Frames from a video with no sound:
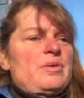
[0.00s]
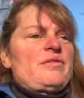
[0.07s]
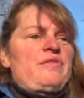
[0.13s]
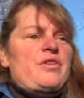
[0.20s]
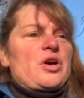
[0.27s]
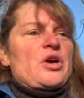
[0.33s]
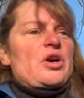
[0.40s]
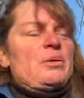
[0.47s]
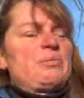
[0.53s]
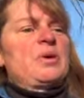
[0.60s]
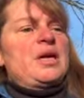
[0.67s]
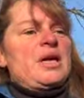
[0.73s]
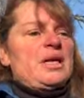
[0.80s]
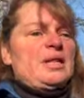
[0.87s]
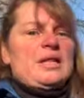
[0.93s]
a farm
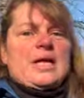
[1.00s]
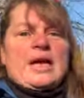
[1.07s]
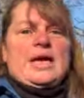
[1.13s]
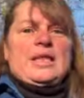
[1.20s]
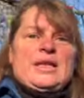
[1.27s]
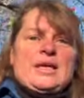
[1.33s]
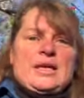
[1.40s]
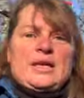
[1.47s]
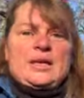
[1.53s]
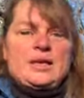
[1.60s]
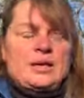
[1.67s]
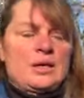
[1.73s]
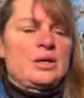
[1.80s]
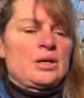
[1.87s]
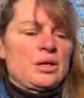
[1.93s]
in Langley,
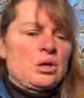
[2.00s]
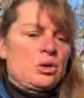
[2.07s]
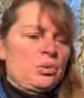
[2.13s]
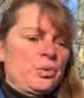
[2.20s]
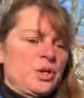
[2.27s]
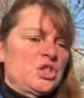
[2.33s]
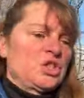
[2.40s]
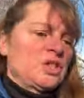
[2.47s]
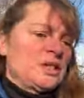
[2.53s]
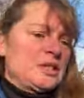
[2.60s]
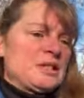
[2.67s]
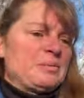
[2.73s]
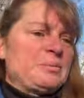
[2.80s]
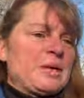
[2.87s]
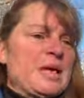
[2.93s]
which
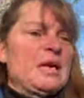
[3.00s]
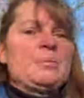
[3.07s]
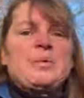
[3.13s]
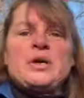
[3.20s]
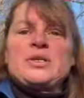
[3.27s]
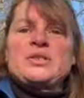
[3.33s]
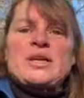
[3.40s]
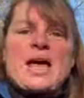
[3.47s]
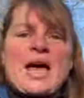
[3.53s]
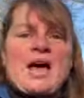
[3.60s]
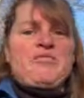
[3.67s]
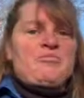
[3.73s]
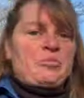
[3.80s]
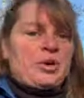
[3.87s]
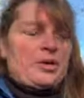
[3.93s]
is Peanut Butter's
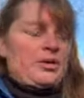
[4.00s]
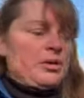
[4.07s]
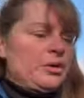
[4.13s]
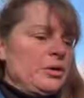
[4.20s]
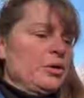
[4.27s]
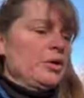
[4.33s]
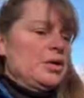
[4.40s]
half brother.